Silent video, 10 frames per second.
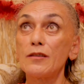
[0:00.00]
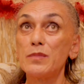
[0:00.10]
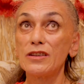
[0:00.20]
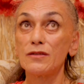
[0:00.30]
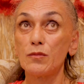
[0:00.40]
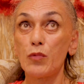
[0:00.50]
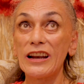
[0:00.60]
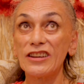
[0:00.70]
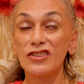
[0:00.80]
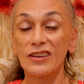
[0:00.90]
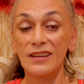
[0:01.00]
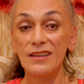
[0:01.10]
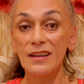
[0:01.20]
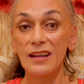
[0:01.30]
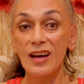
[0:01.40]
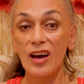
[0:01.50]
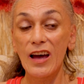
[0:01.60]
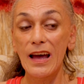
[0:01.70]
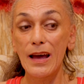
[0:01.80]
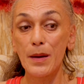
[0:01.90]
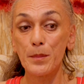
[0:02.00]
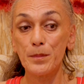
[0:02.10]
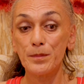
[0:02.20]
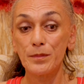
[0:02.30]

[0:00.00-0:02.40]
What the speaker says: I've been in Wellington, I've